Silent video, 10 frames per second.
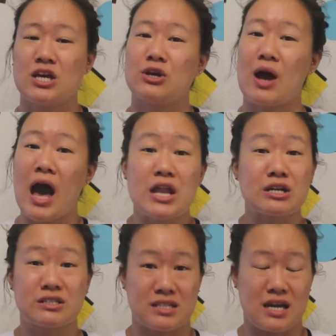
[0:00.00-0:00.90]
Your
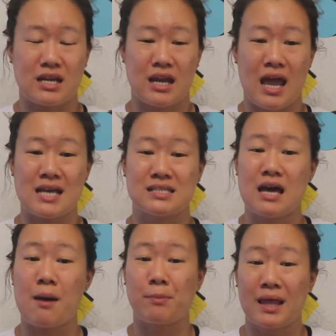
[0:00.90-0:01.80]
understand it is
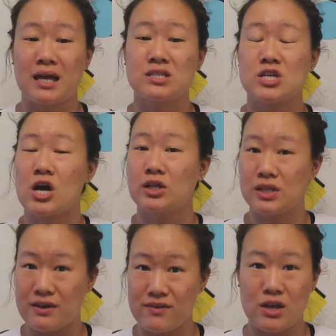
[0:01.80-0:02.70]
that plants are
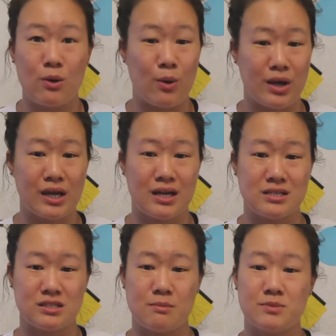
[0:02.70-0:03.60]
living
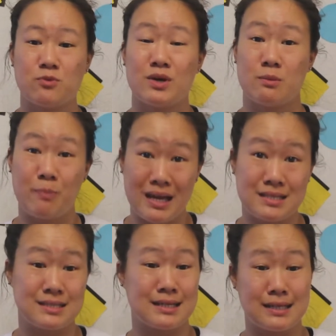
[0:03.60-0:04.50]
organisms with
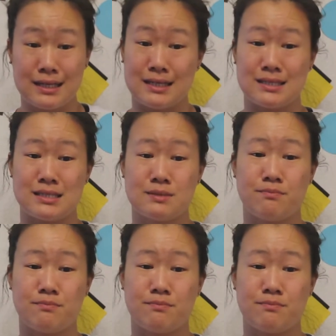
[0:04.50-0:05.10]
basic needs.